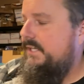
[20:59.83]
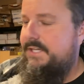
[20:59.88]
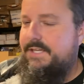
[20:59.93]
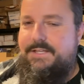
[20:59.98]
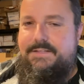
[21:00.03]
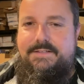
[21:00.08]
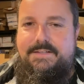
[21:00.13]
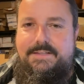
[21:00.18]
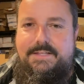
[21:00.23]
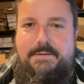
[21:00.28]

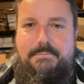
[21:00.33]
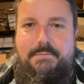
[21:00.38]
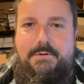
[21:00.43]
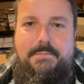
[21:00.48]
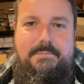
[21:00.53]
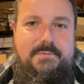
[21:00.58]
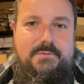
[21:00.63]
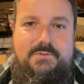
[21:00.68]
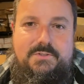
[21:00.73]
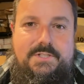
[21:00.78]
and then that
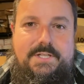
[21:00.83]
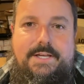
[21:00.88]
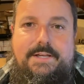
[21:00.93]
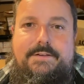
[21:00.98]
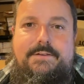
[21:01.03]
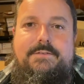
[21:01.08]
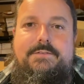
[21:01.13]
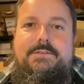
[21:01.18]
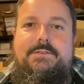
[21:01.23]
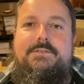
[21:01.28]
purple
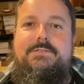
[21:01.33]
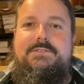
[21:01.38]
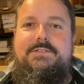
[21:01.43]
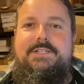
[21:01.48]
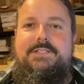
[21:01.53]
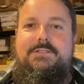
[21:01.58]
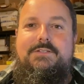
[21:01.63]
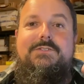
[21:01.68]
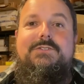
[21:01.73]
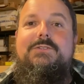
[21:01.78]
jacket. Those are
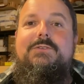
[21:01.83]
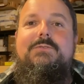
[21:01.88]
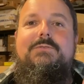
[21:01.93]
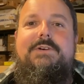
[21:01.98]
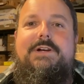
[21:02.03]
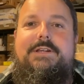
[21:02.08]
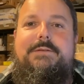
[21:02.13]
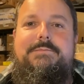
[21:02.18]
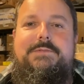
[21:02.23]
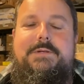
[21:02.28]
like the
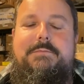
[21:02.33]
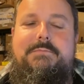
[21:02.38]
two items I